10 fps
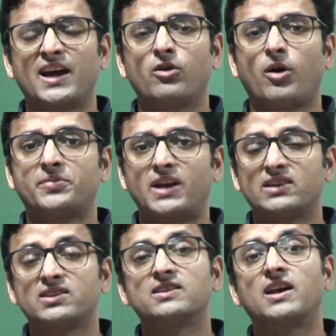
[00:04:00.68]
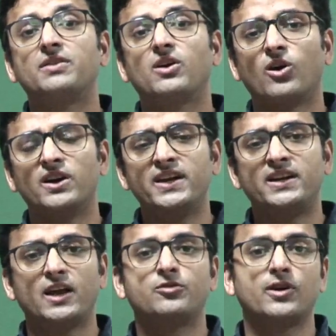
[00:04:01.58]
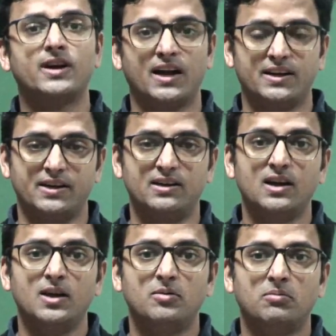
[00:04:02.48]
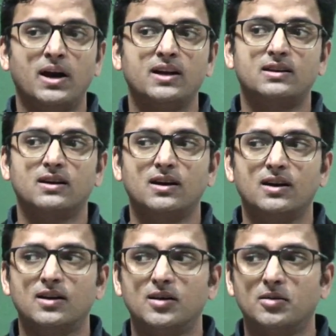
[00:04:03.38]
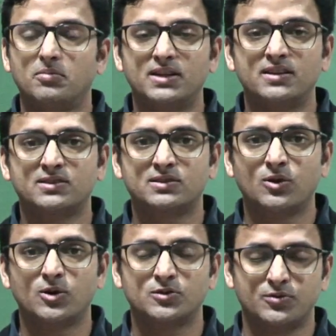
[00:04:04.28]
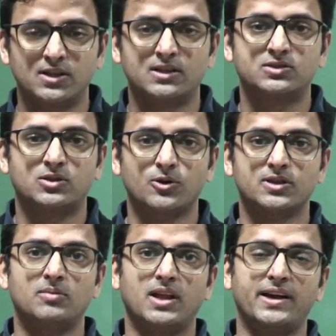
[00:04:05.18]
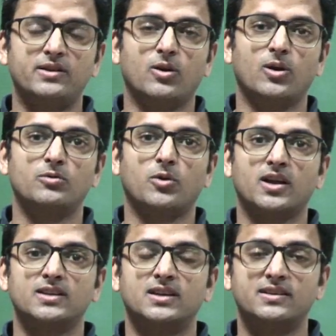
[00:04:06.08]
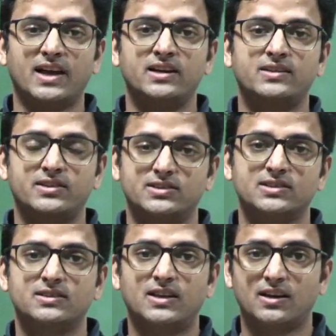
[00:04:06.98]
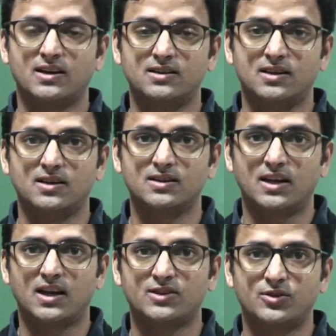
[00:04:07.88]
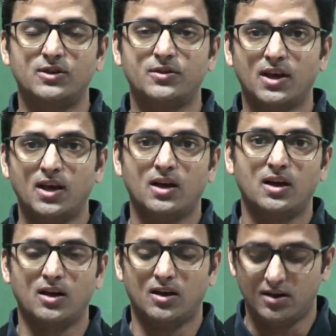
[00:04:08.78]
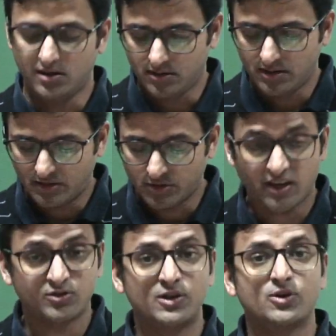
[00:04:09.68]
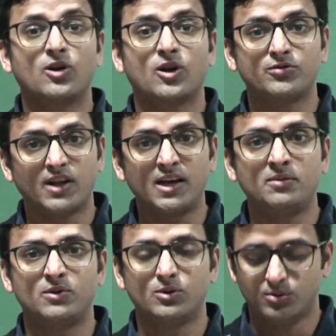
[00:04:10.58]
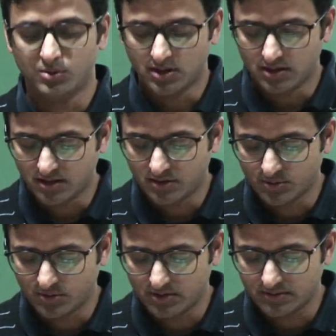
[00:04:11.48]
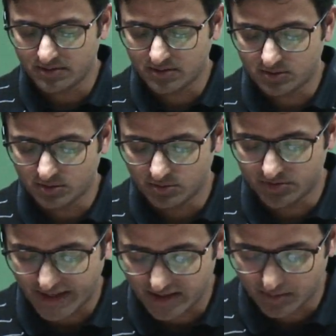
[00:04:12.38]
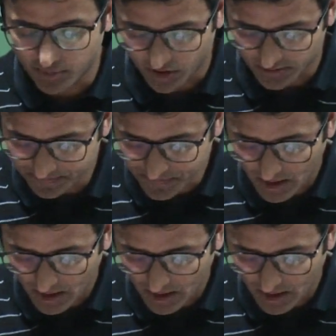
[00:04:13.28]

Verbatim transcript: are kind of abstractions that we already take for granted, but uh, but this course will throw some light on what are the design decisions that are uh, that are actually that actually took a lot of time to to to settle upon.